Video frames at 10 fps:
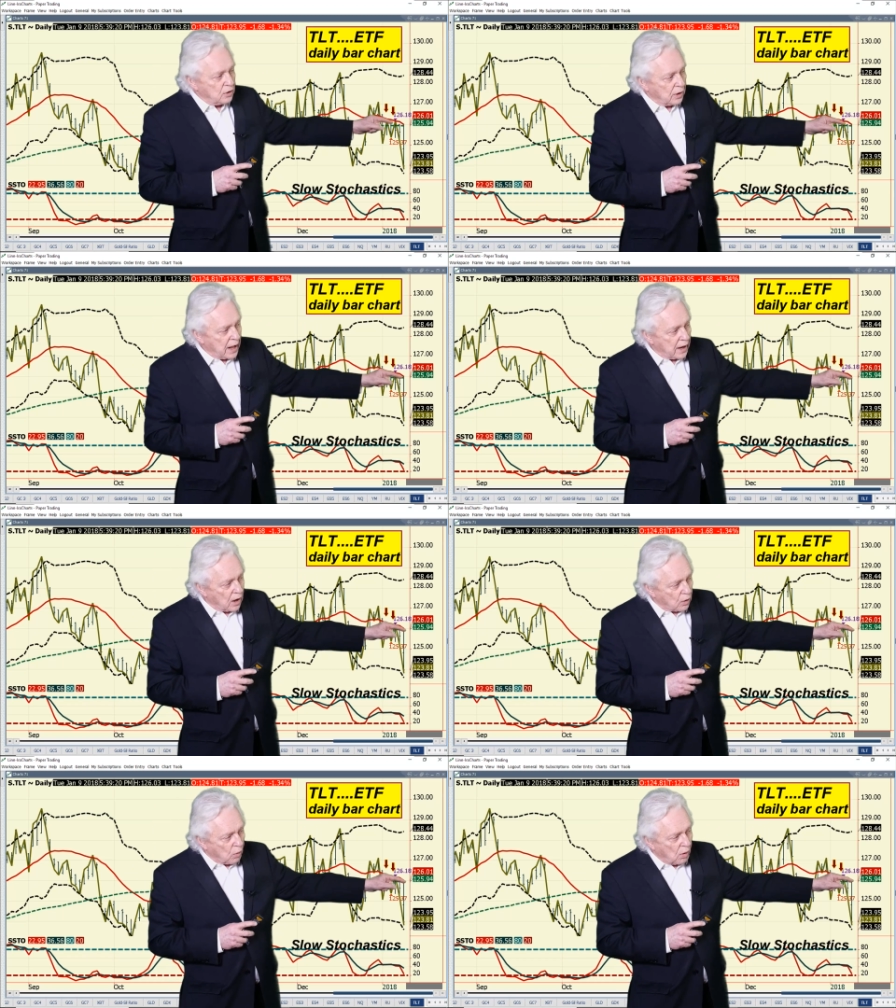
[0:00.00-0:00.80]
You're getting a
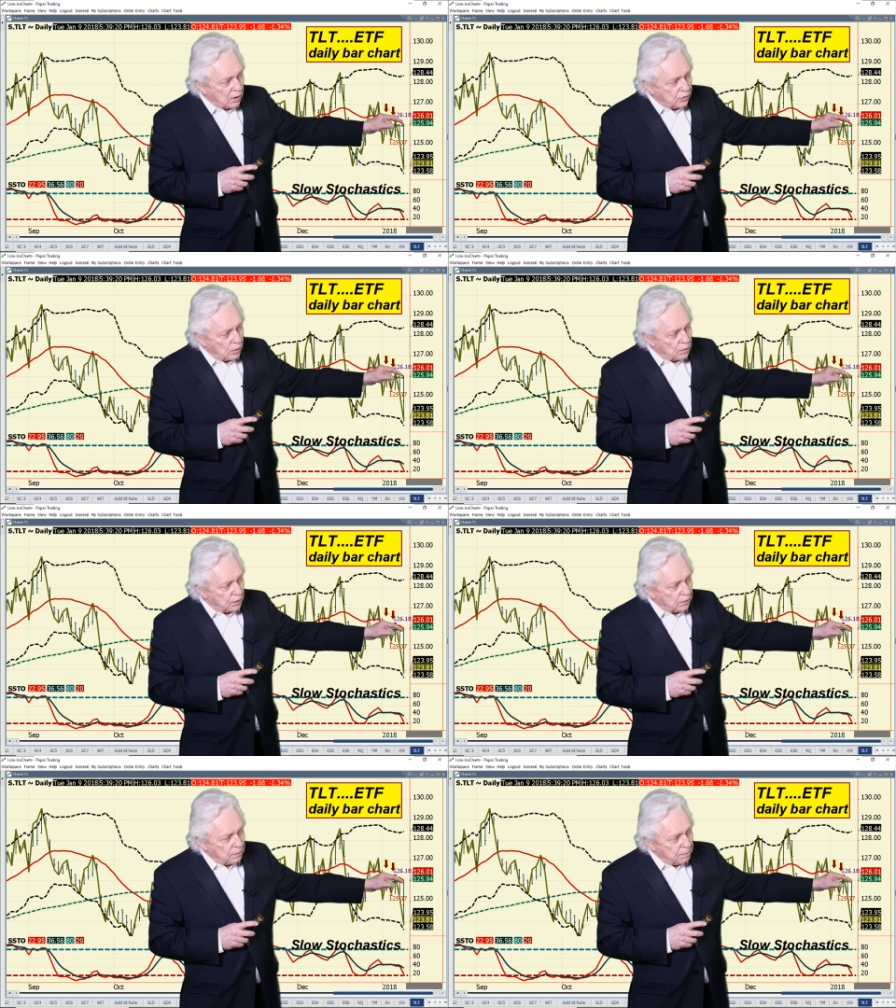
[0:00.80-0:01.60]

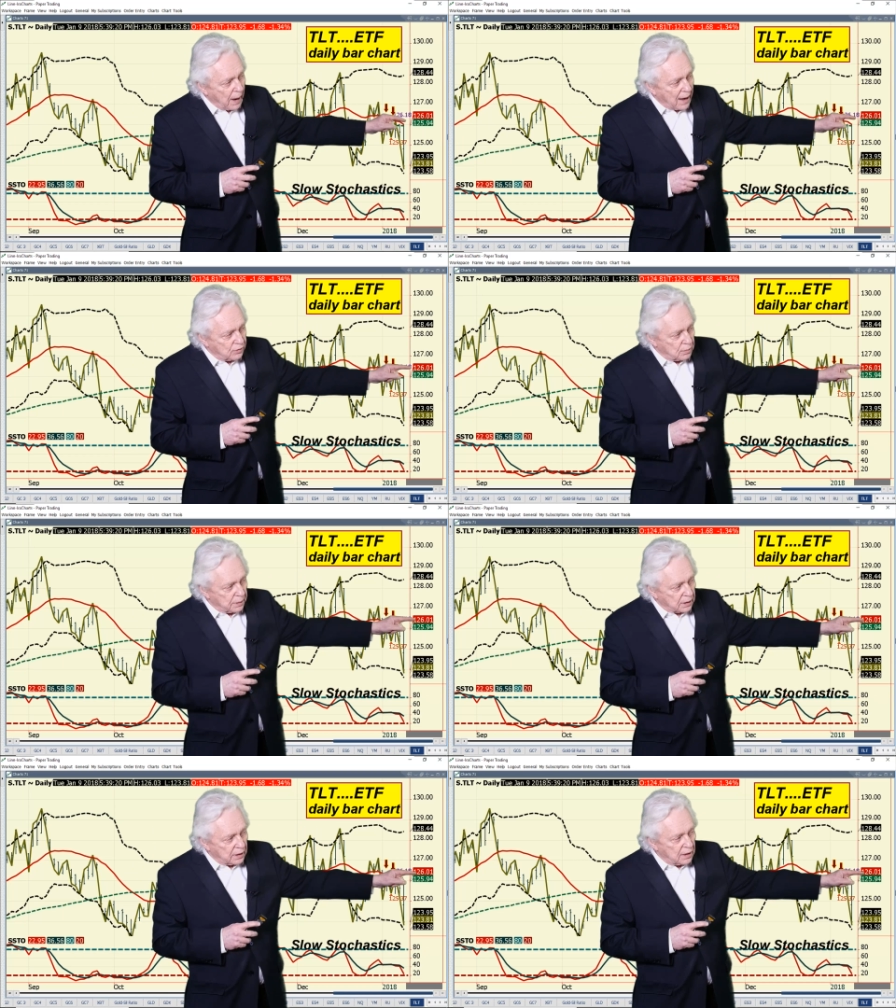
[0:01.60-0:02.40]
crossover
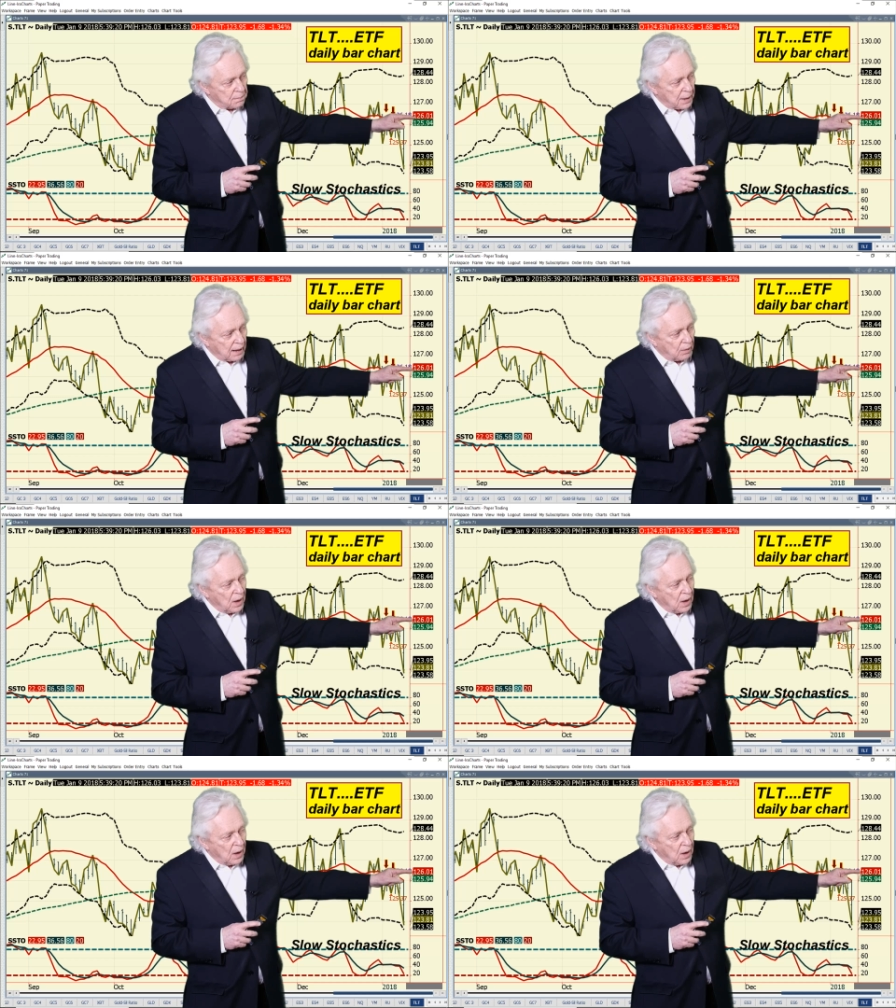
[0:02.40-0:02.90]
possibility tomorrow